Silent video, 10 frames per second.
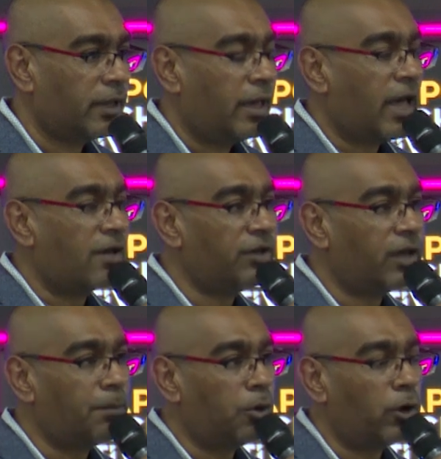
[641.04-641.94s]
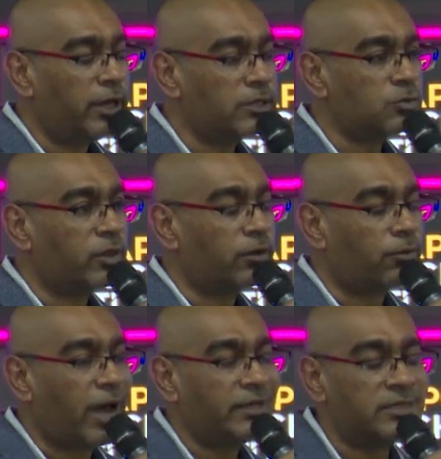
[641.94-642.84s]
Having employees with the
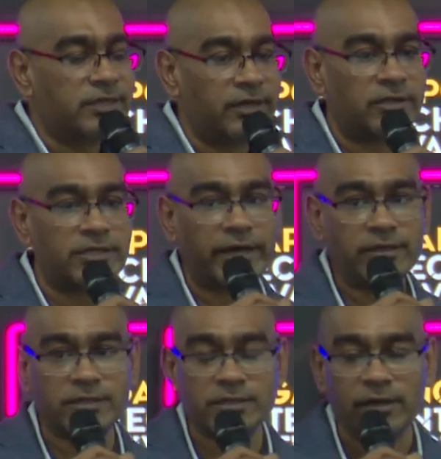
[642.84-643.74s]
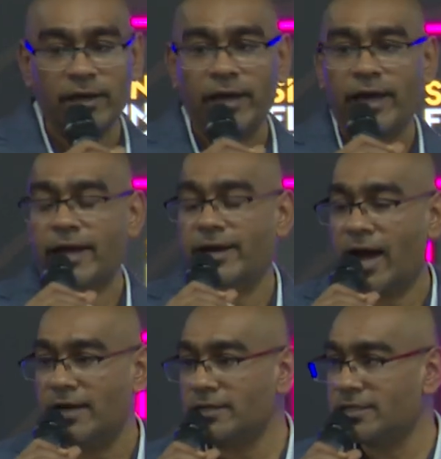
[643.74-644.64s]
right skill sets and
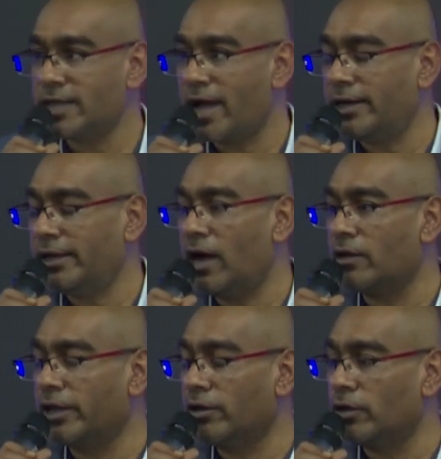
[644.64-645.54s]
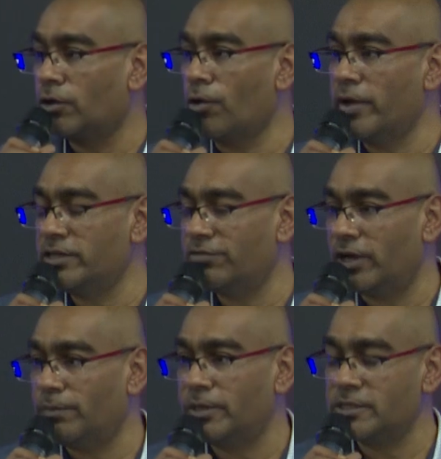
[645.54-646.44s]
understanding how they're going to grow and
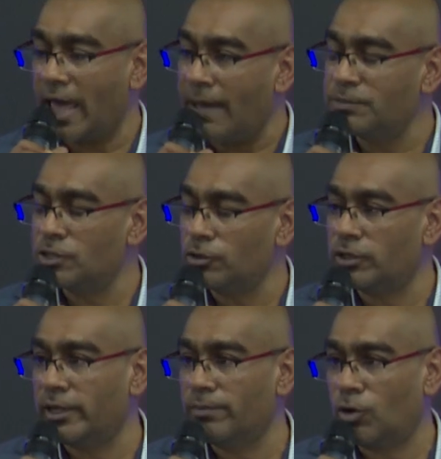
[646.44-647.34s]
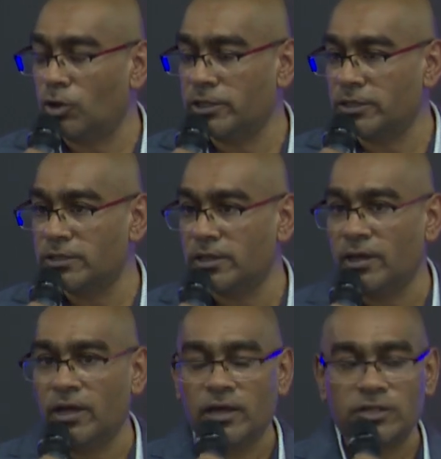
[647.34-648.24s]
develop is absolutely important.
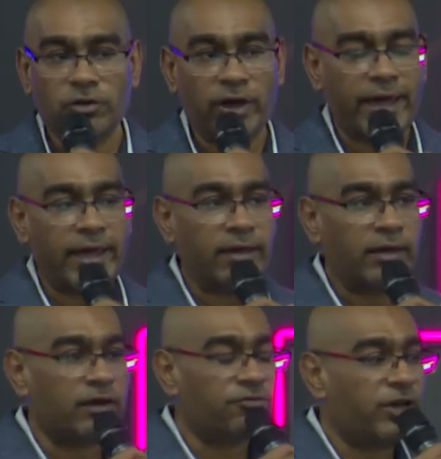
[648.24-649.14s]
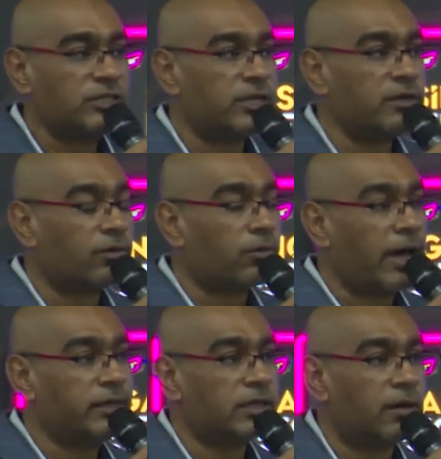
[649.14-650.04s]
So A, investing the
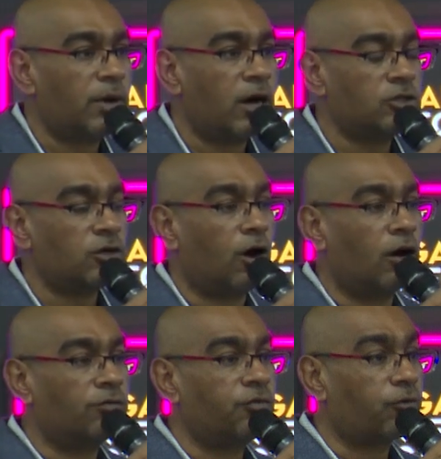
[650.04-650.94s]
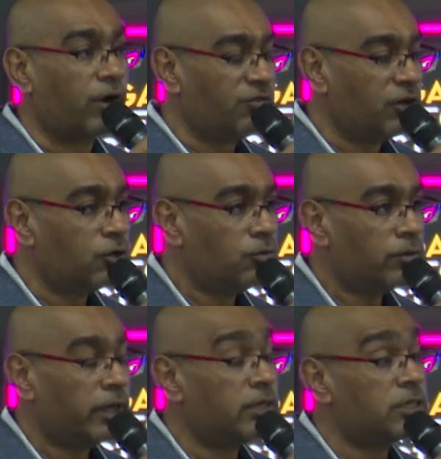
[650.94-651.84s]
right amount of
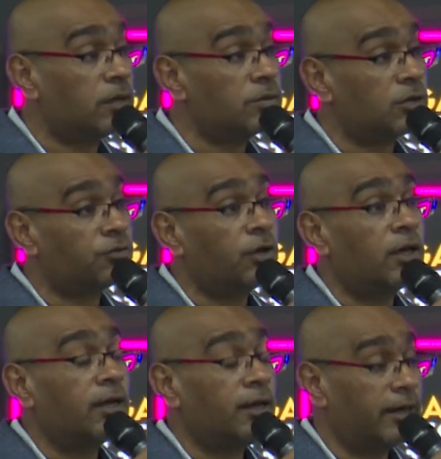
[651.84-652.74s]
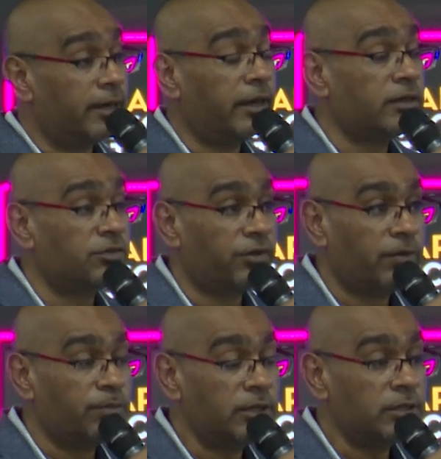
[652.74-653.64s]
revenue in terms of learning and
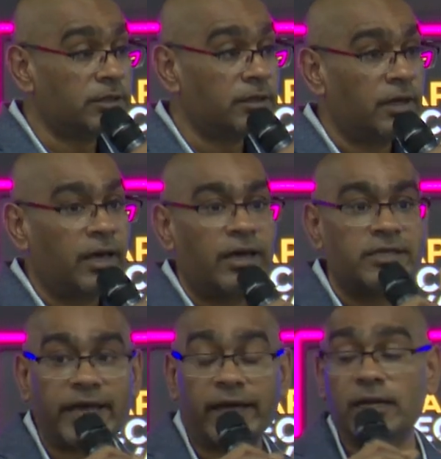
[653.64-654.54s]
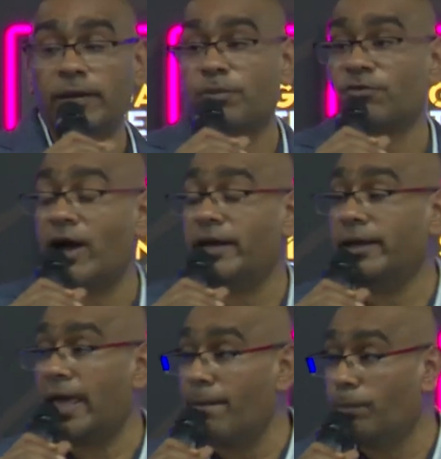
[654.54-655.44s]
development. Secondly,
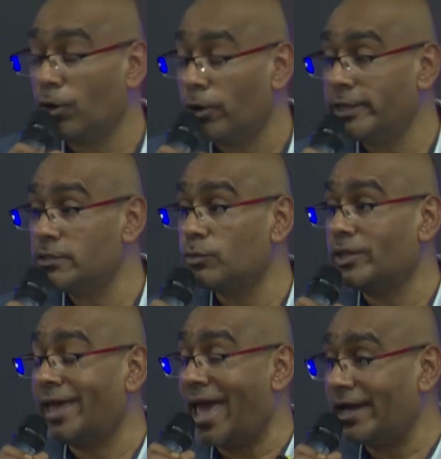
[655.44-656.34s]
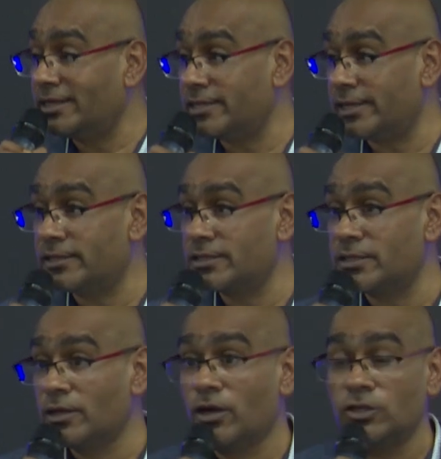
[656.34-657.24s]
providing employees with
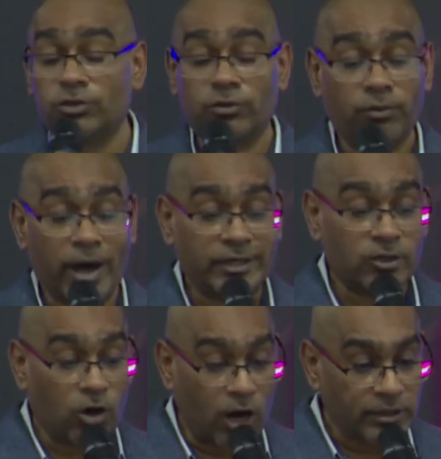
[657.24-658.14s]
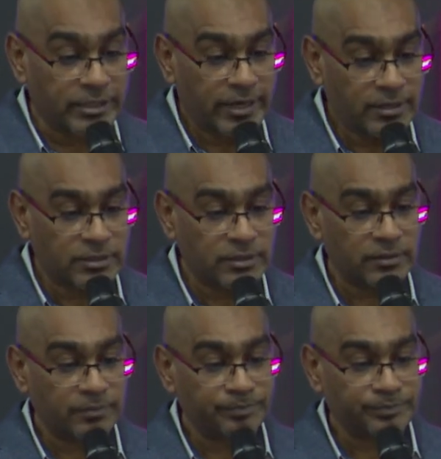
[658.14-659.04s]
access to the right content
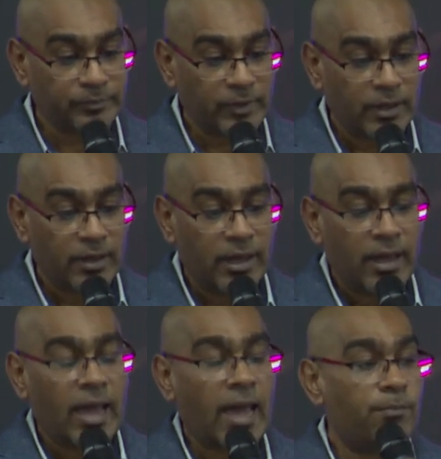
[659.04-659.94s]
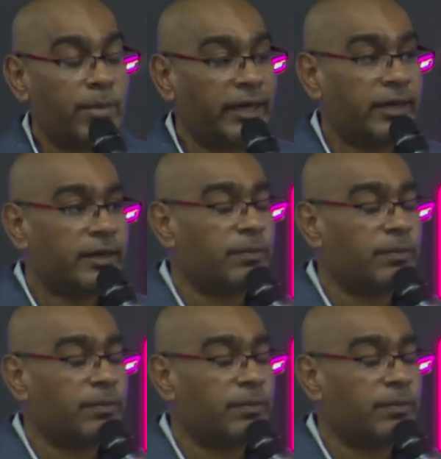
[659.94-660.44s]
and making it